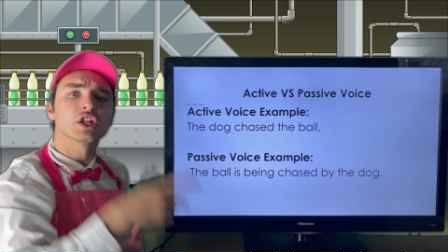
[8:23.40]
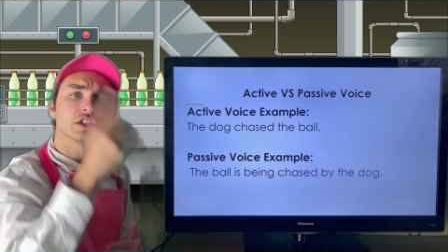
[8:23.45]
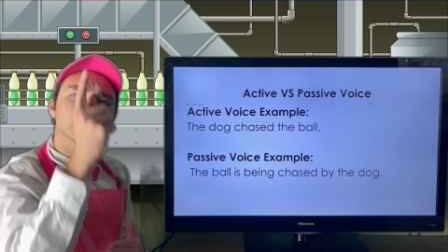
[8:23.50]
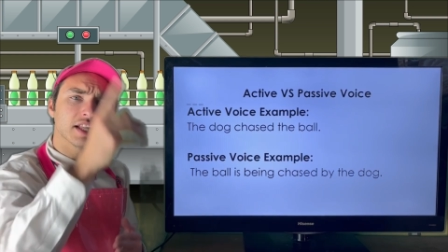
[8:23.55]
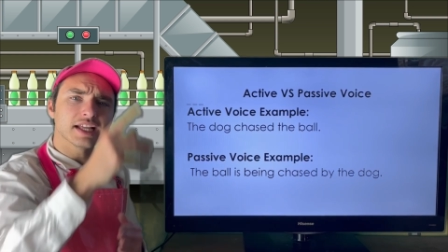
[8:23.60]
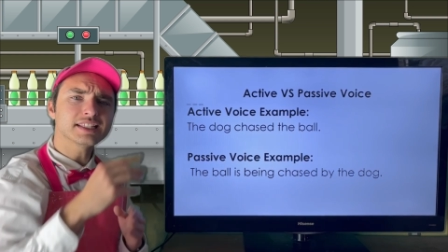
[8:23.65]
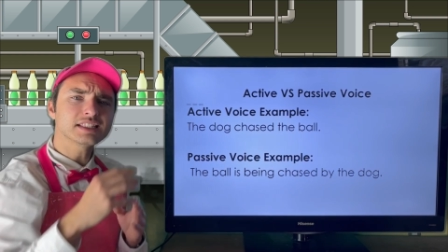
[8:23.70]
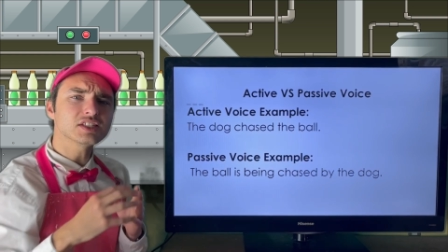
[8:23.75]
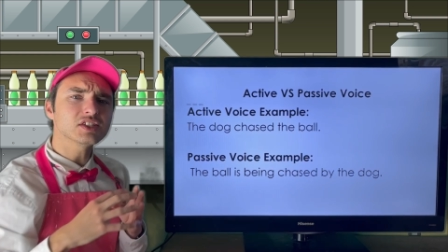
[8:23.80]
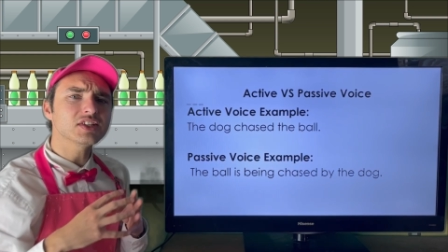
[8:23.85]

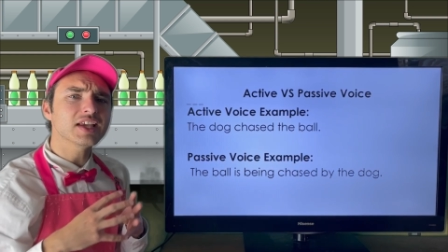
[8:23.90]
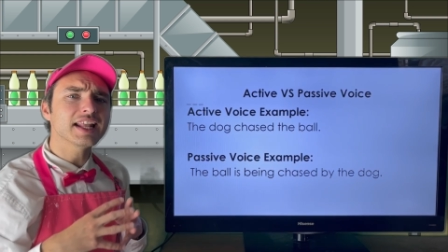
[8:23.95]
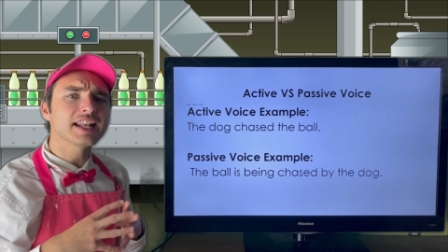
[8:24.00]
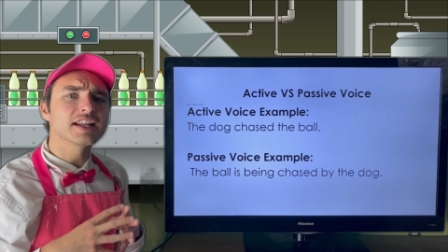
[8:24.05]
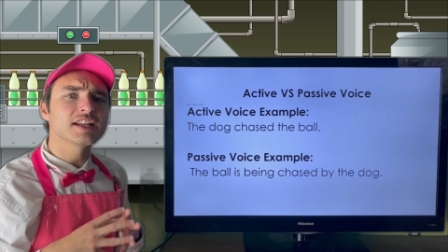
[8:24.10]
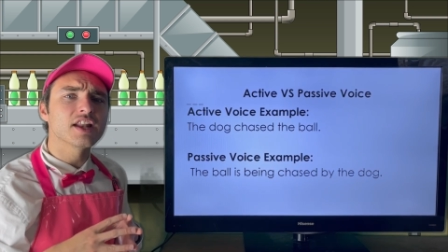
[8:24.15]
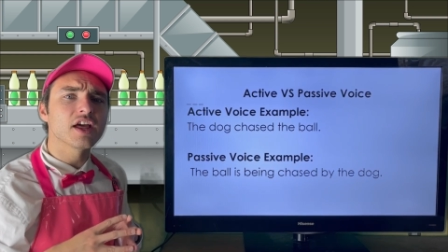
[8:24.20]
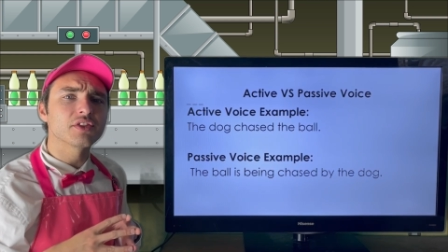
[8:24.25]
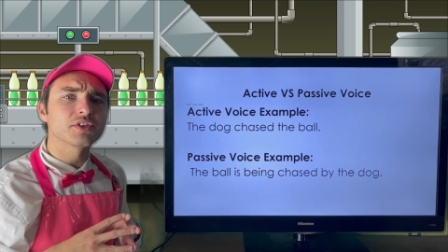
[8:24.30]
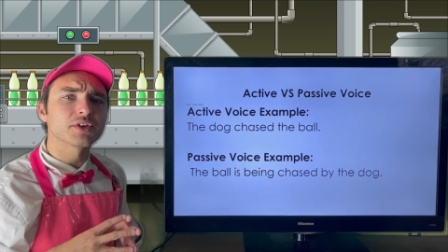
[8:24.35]
Let's look at
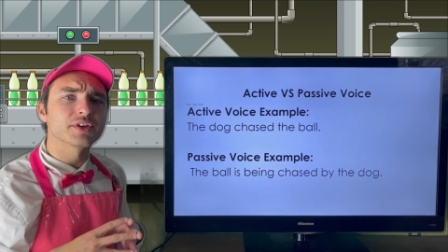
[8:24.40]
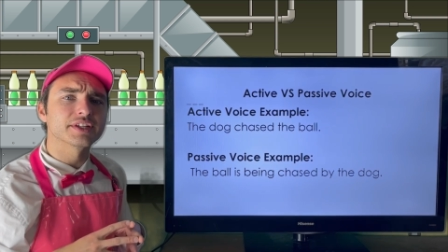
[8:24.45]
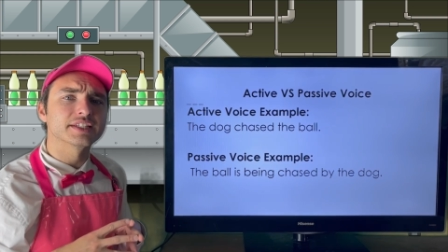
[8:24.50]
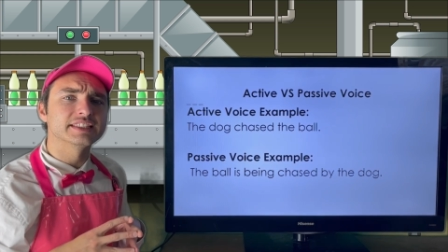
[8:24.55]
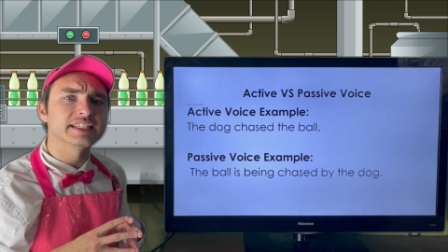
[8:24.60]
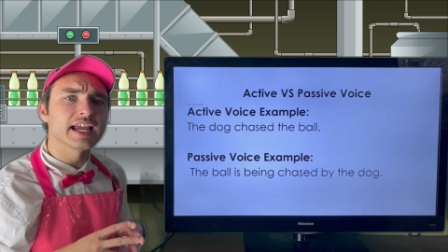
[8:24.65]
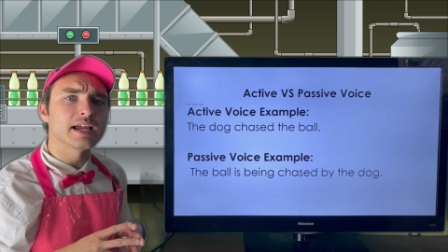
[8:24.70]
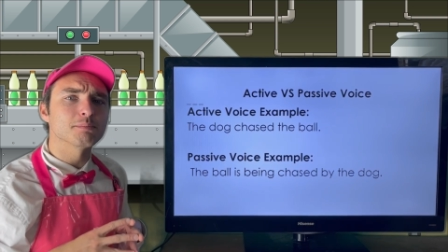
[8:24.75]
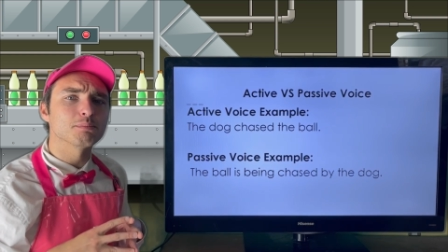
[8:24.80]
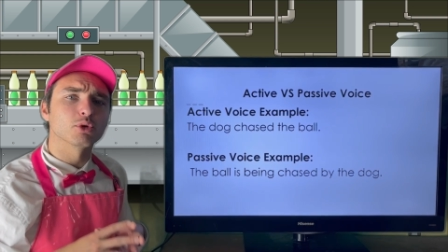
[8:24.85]
another
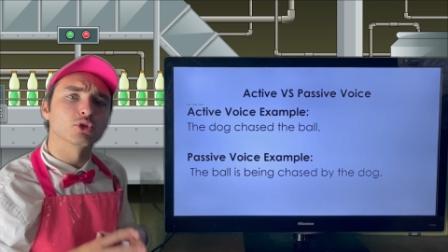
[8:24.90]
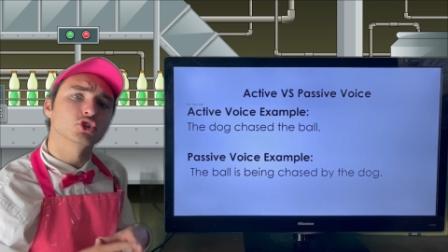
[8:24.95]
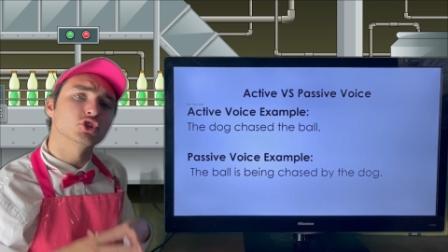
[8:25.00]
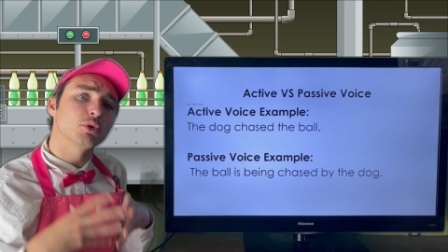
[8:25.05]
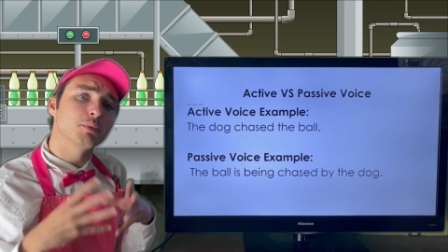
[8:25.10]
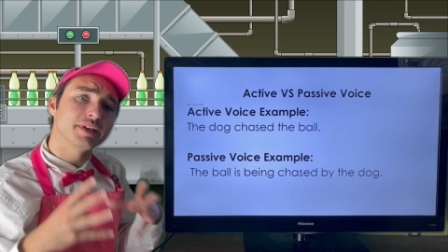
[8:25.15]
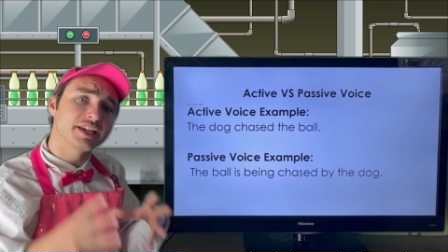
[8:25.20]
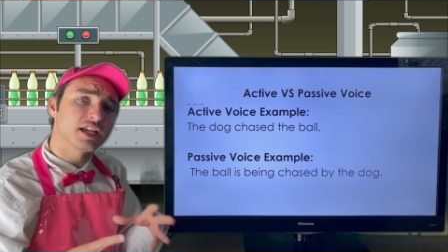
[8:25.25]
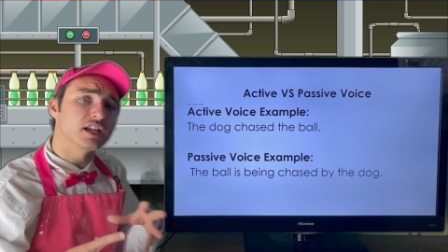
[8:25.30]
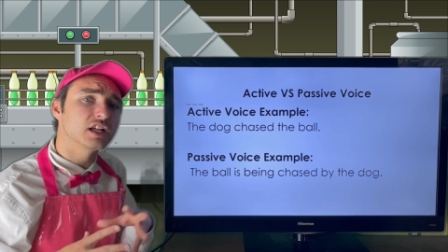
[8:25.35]
example
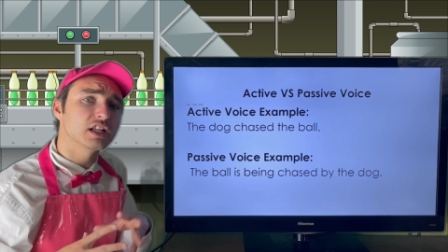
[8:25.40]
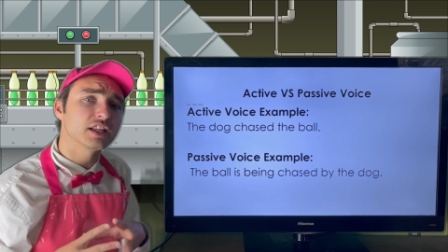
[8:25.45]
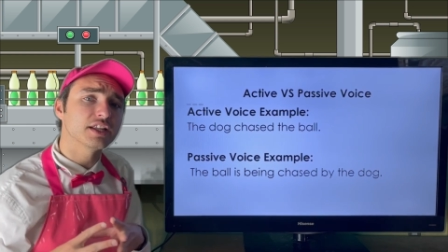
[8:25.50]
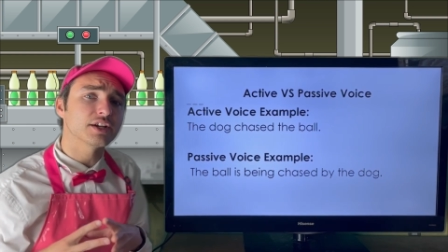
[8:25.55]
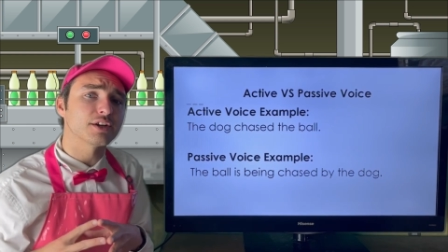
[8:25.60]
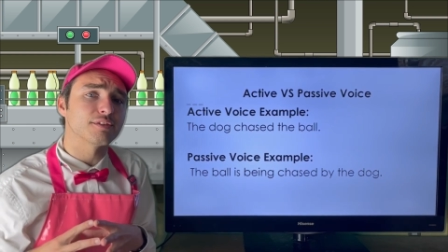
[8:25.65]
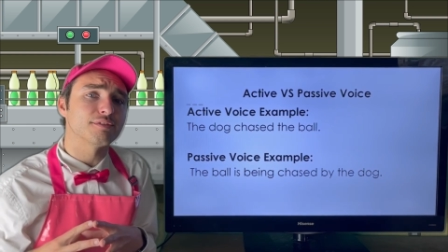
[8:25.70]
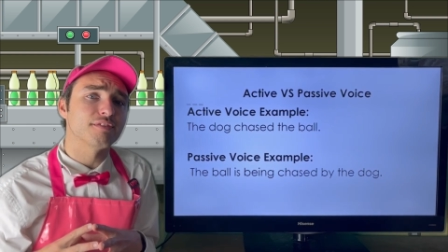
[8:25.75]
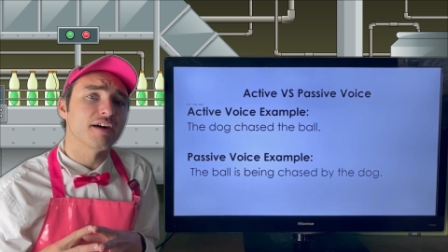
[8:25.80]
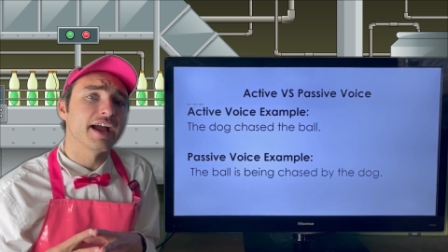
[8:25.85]
so we can
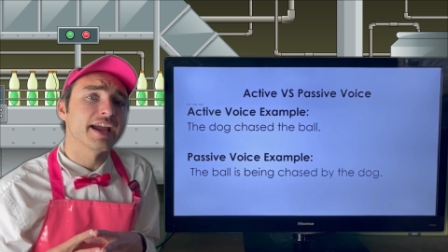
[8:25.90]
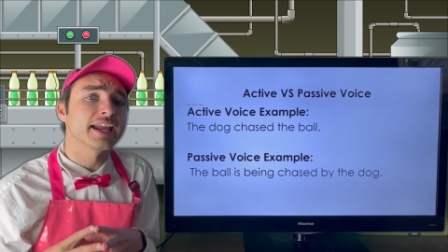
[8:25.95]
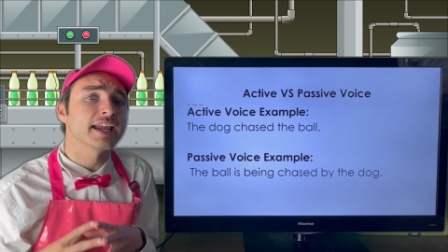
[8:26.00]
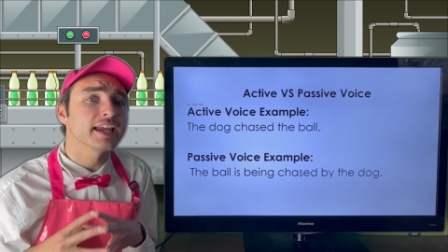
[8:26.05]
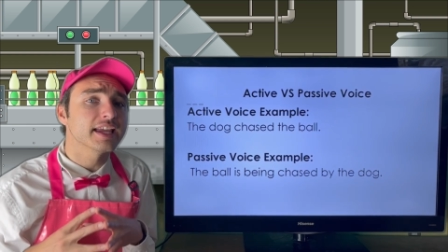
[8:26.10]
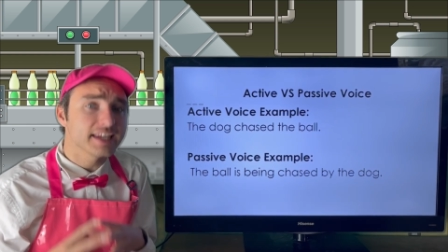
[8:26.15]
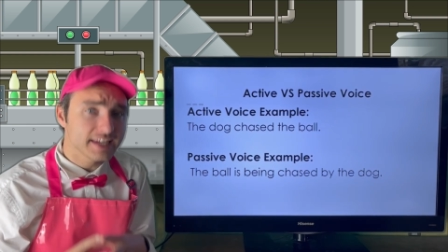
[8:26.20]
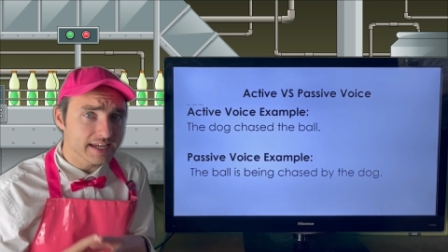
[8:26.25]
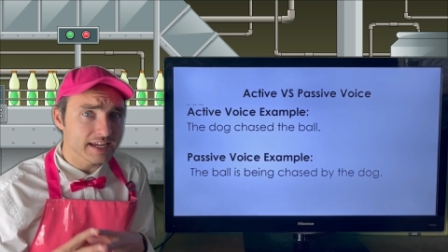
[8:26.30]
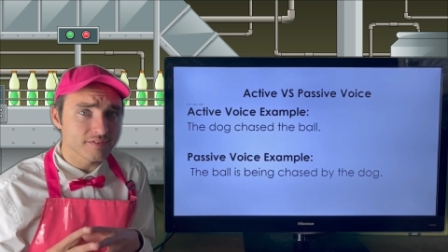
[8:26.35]
clarify
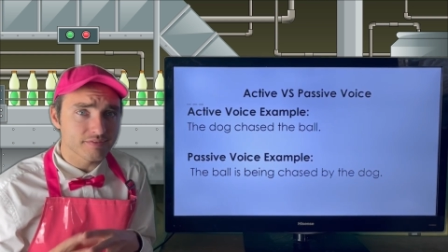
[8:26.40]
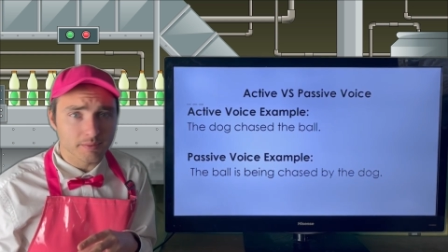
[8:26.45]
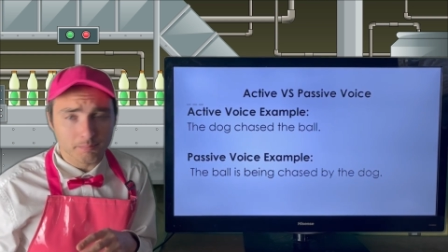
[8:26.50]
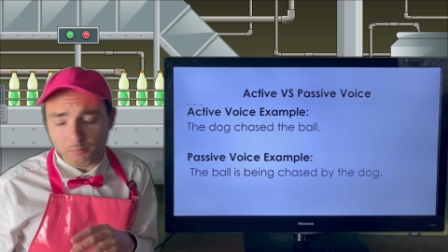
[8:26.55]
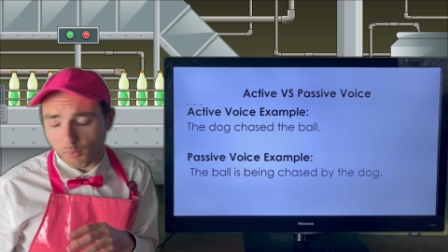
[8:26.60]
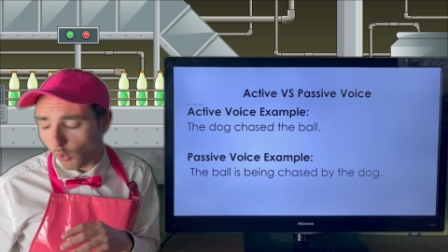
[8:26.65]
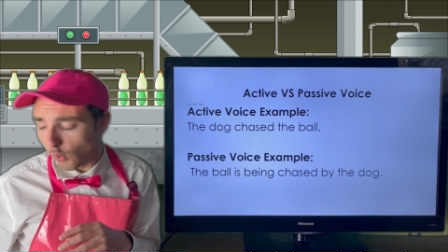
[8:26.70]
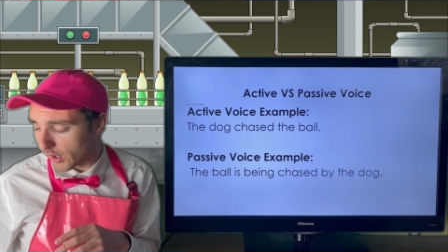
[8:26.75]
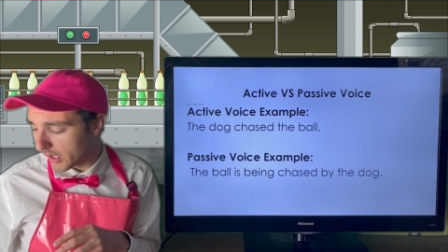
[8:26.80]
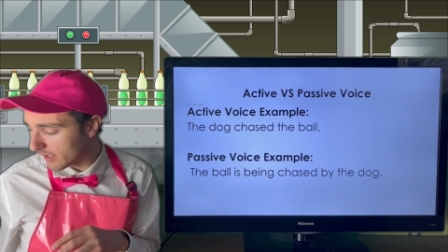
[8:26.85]
it even
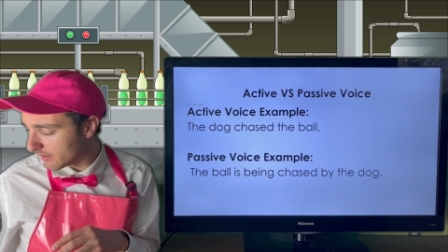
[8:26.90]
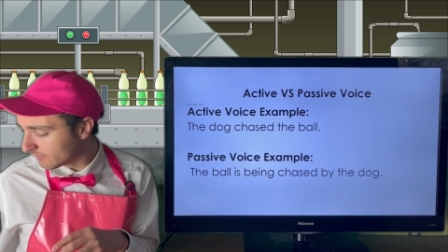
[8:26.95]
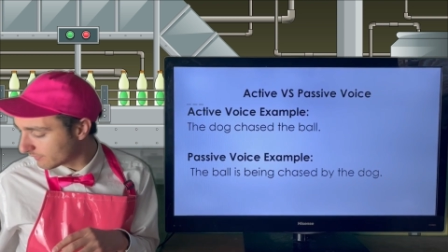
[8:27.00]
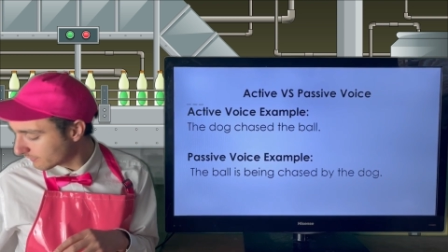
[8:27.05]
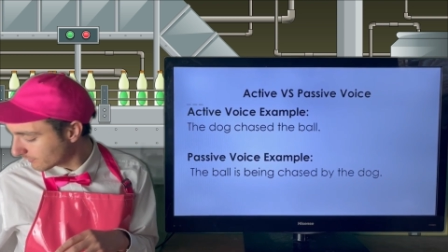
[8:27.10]
more.